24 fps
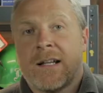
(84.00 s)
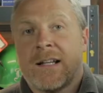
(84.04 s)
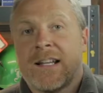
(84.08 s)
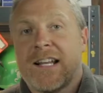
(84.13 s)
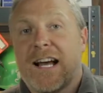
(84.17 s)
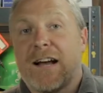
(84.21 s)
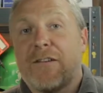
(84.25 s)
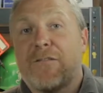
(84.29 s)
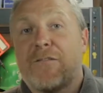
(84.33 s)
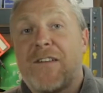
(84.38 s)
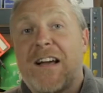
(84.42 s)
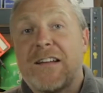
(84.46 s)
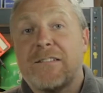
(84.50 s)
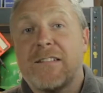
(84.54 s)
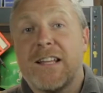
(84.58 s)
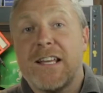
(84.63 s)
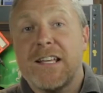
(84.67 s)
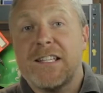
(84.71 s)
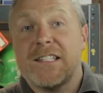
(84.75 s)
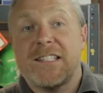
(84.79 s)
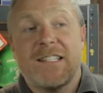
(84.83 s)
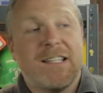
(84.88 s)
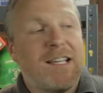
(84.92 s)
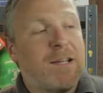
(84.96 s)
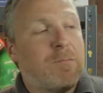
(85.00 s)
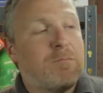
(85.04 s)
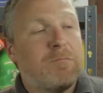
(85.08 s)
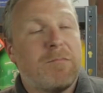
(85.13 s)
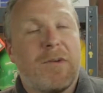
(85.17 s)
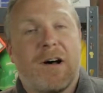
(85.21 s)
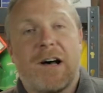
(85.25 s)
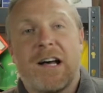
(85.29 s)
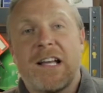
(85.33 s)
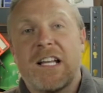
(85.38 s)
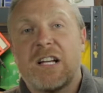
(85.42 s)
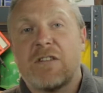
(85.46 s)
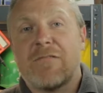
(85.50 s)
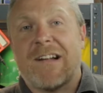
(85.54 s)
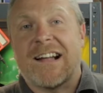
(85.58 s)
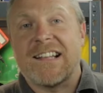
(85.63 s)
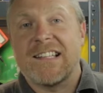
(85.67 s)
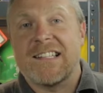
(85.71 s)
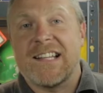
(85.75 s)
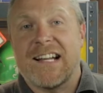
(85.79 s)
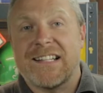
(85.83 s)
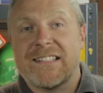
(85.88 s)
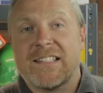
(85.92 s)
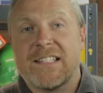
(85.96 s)
Now, I found this in my
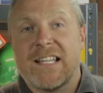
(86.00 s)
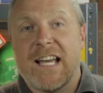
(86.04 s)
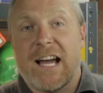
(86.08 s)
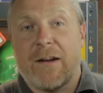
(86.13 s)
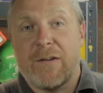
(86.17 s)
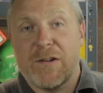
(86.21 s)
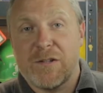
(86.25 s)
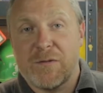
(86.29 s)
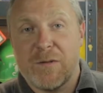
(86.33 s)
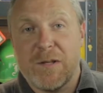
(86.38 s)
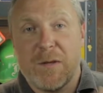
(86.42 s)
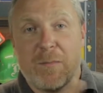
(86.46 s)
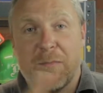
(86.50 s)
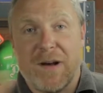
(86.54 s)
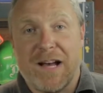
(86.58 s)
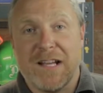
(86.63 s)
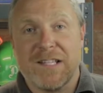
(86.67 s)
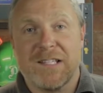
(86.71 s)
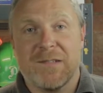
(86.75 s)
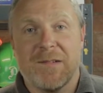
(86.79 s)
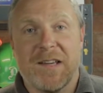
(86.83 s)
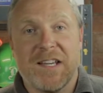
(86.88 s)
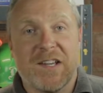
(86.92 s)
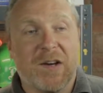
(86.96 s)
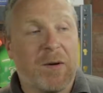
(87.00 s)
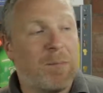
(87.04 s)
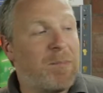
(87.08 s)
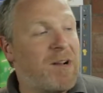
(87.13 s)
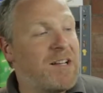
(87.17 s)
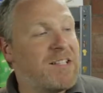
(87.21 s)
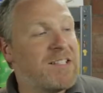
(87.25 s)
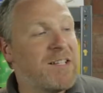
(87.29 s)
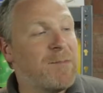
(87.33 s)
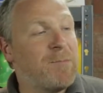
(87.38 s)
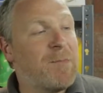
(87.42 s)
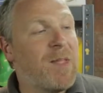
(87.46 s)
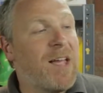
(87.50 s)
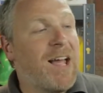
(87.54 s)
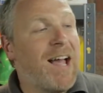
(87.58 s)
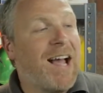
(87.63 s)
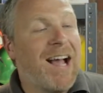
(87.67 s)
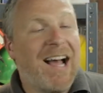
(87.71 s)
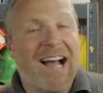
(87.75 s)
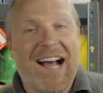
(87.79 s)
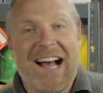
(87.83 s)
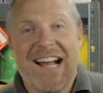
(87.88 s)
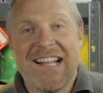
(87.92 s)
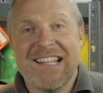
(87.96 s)
granddad's garage when he passed away, God bless him,
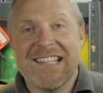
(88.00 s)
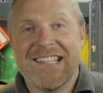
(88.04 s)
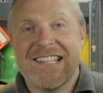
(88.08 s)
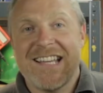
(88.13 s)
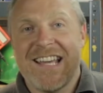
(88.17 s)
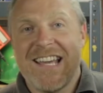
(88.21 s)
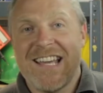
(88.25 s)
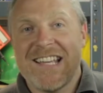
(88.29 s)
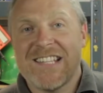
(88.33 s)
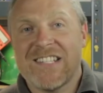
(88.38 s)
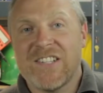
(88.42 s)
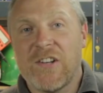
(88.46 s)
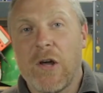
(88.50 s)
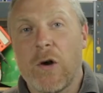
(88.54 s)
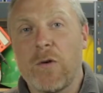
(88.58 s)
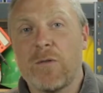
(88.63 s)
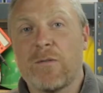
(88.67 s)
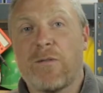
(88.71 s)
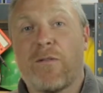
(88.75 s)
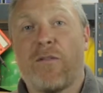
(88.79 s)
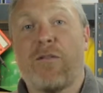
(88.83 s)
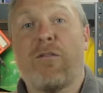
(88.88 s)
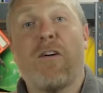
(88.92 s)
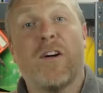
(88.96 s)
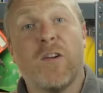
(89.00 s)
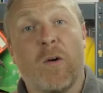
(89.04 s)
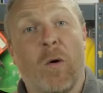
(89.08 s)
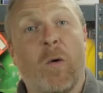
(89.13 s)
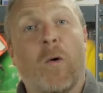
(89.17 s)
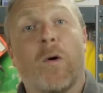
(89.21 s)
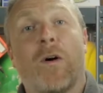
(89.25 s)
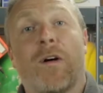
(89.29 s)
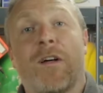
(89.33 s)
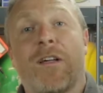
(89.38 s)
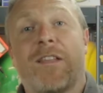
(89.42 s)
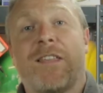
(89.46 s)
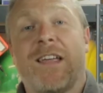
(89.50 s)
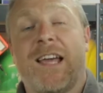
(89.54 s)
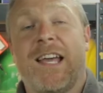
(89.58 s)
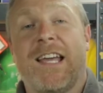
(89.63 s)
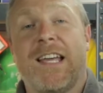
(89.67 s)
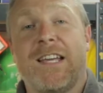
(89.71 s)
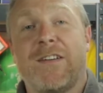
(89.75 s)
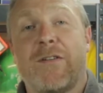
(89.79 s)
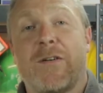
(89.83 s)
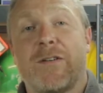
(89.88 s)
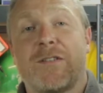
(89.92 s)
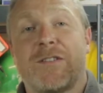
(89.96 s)
and it is an old funnel that he
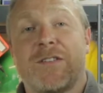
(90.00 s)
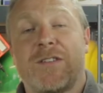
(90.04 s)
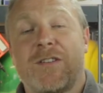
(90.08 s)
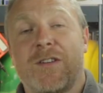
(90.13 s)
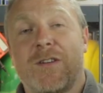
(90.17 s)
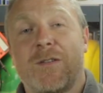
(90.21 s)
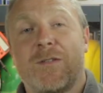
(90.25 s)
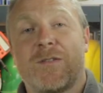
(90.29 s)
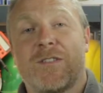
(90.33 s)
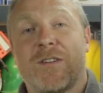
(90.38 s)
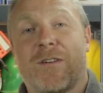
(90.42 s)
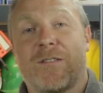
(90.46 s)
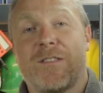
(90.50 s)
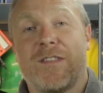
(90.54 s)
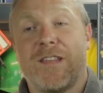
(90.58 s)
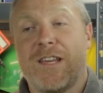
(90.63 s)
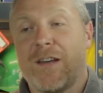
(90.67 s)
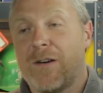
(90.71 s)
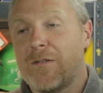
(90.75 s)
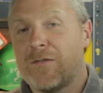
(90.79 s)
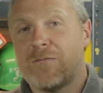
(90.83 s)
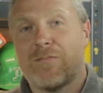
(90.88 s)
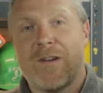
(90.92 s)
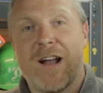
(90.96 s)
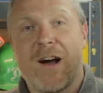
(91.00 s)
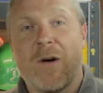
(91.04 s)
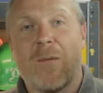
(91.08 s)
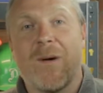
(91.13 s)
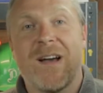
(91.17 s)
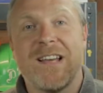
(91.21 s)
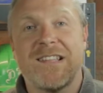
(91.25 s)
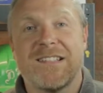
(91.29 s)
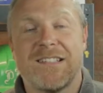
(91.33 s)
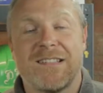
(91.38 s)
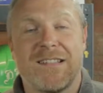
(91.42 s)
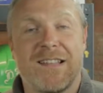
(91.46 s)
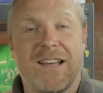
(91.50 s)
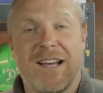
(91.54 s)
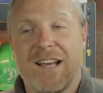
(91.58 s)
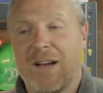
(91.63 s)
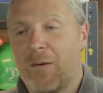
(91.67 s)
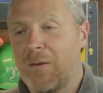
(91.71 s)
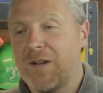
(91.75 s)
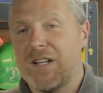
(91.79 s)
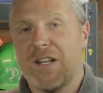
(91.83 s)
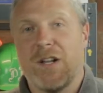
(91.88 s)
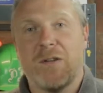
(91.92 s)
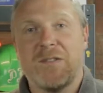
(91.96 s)
used to use on the old railways, and
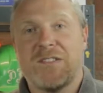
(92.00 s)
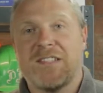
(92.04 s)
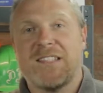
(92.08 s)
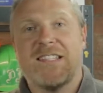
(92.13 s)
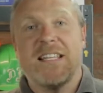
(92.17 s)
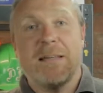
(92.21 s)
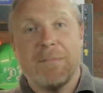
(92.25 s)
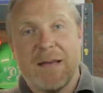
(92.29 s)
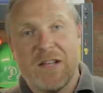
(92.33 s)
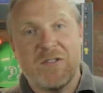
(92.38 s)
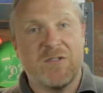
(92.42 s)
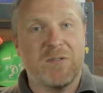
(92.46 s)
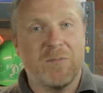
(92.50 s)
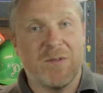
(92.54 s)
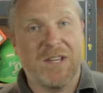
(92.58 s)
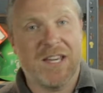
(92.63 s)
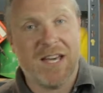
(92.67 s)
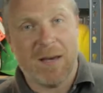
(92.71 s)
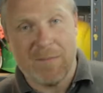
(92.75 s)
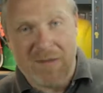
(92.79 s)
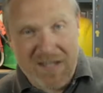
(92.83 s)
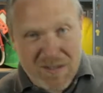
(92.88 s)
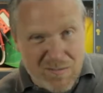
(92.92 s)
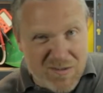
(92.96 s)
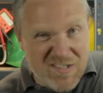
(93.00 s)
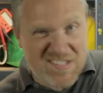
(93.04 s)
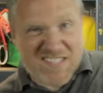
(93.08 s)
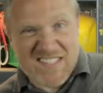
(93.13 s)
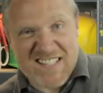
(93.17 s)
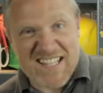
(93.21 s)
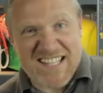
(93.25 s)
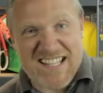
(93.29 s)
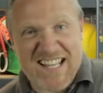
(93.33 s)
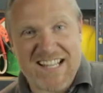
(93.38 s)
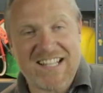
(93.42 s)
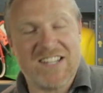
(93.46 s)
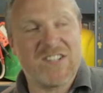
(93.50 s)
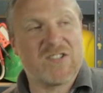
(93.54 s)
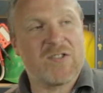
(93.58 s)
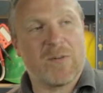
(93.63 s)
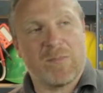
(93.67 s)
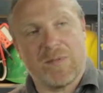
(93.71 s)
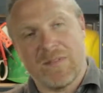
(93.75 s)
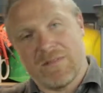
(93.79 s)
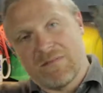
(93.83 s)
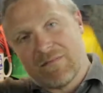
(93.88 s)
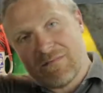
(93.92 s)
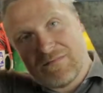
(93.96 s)
when an old steam engine would come in, he would stick that on the
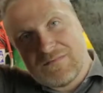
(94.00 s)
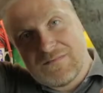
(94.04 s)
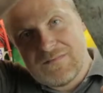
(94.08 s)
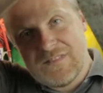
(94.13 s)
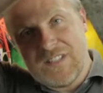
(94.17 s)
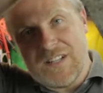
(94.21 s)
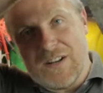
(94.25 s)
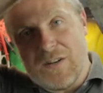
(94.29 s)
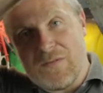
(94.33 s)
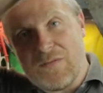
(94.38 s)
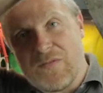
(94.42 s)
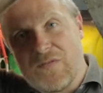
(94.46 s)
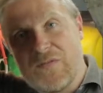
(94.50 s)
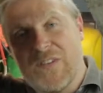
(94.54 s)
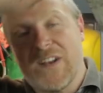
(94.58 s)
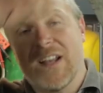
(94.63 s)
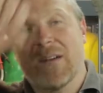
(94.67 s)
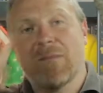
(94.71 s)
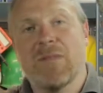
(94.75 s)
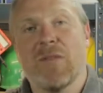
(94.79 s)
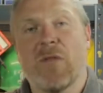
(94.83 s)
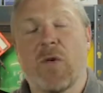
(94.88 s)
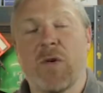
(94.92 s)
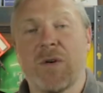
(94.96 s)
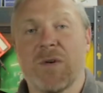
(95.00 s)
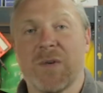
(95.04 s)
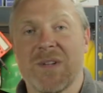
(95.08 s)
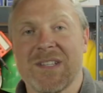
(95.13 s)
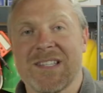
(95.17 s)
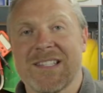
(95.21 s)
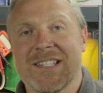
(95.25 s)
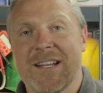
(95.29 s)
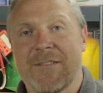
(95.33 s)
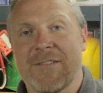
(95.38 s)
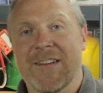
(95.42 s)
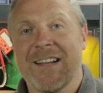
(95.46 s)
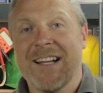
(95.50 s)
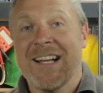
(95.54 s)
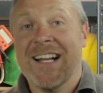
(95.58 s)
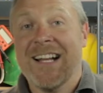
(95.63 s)
top and, you know, fill it up with oil and stuff.